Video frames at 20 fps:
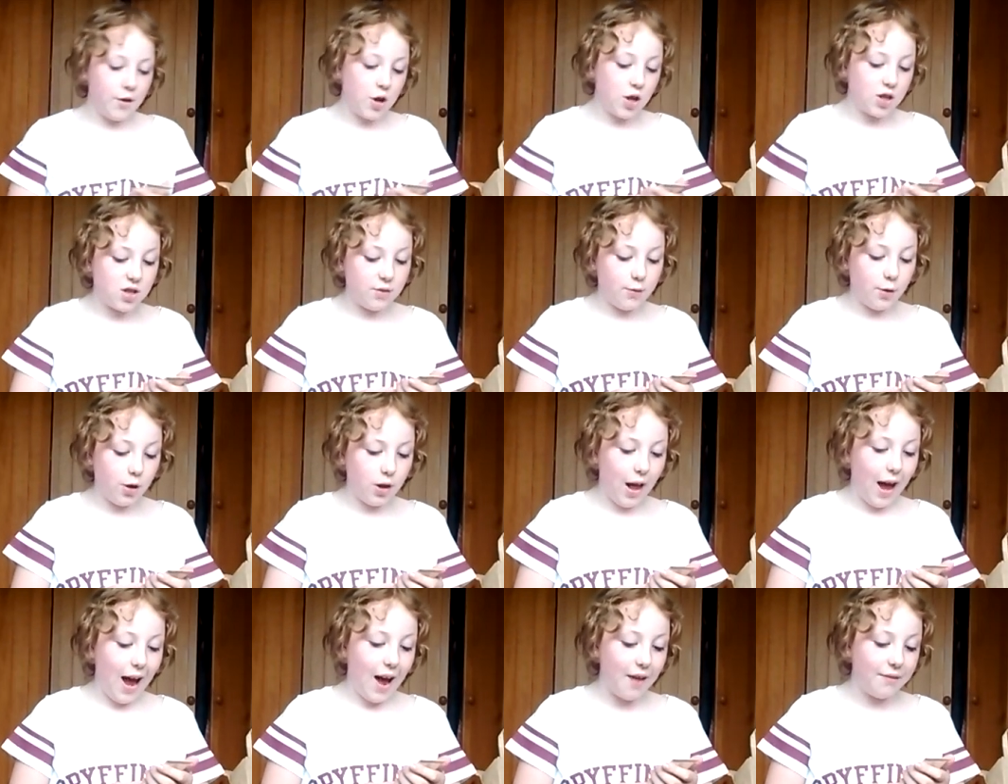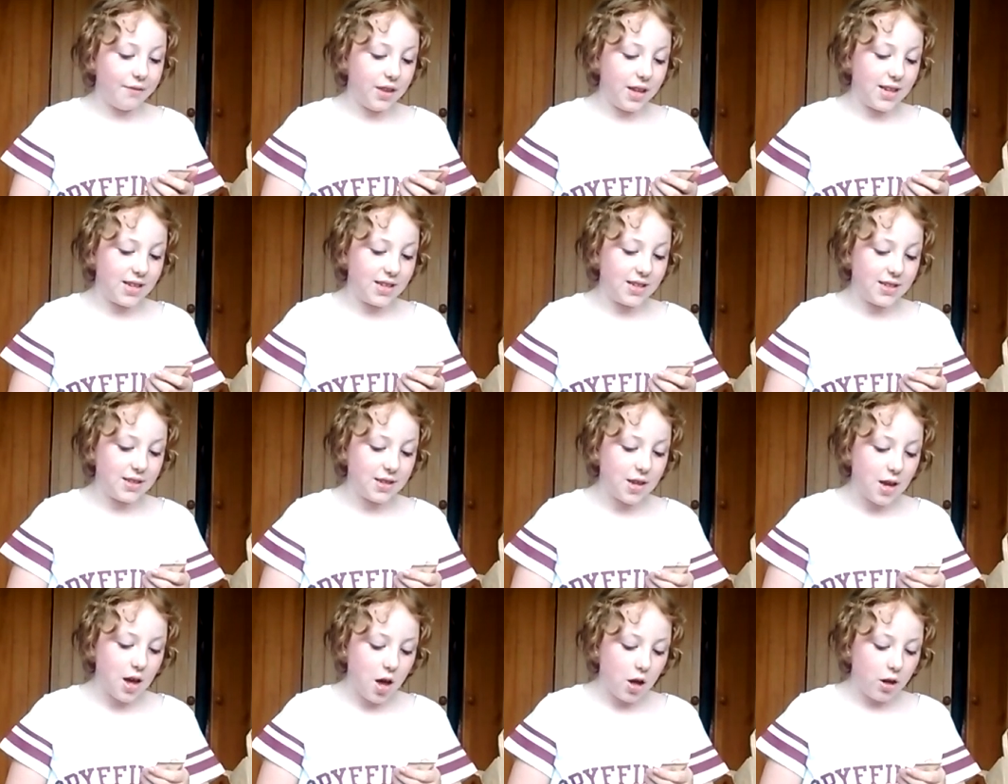first of all, I have this
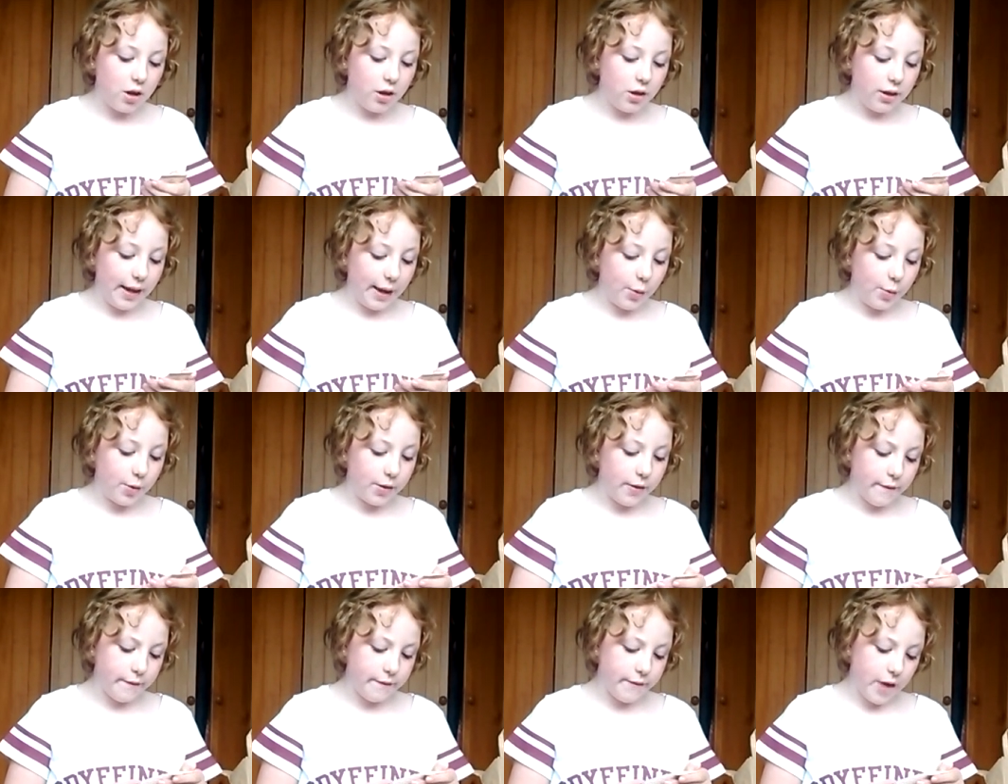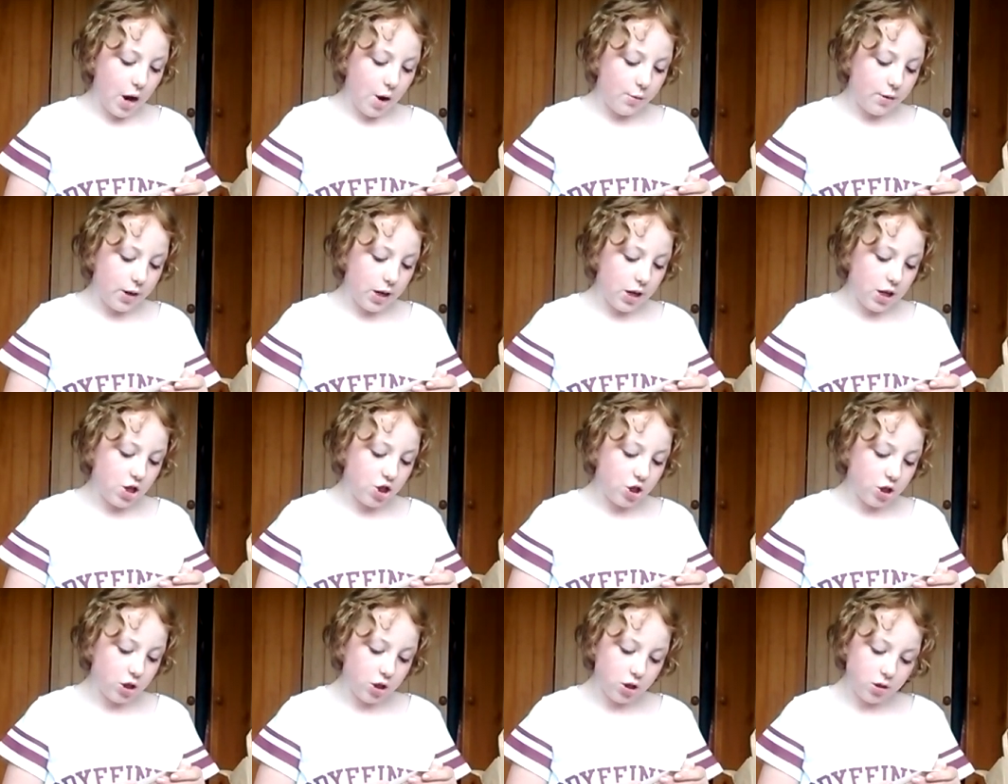liquid
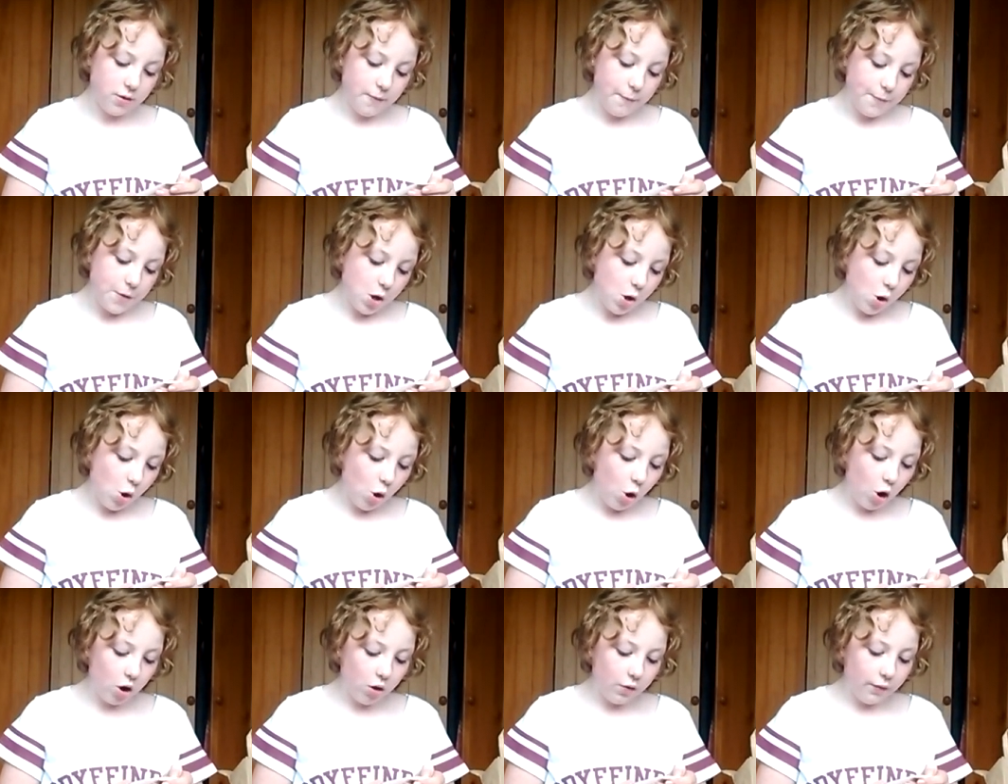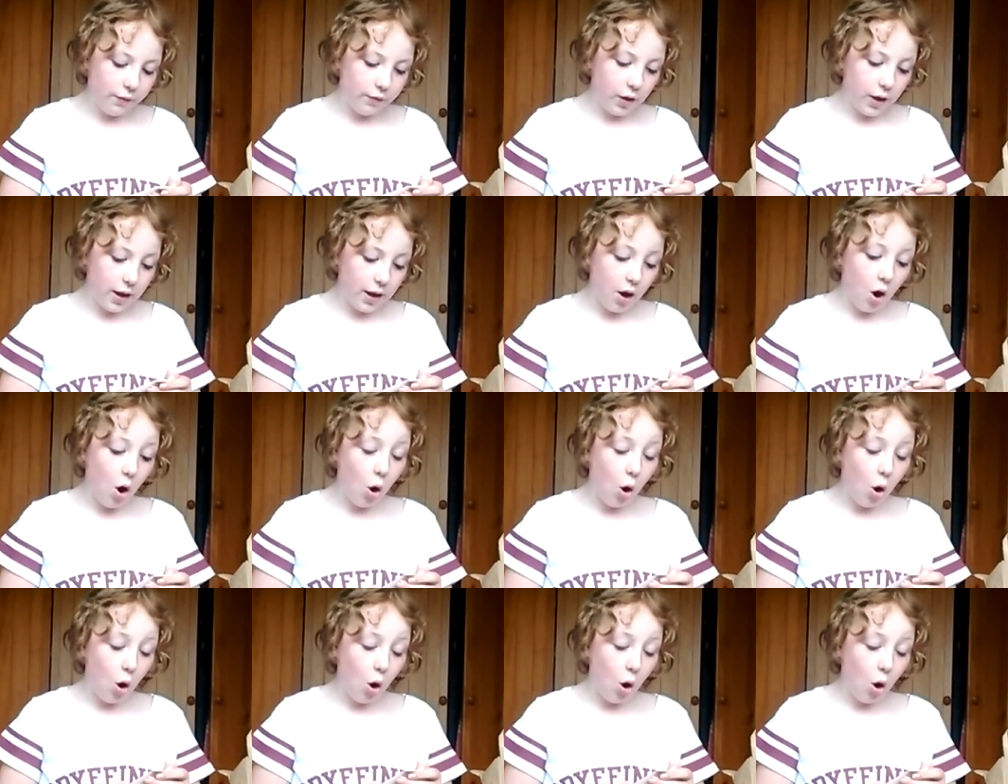foundation, oil-free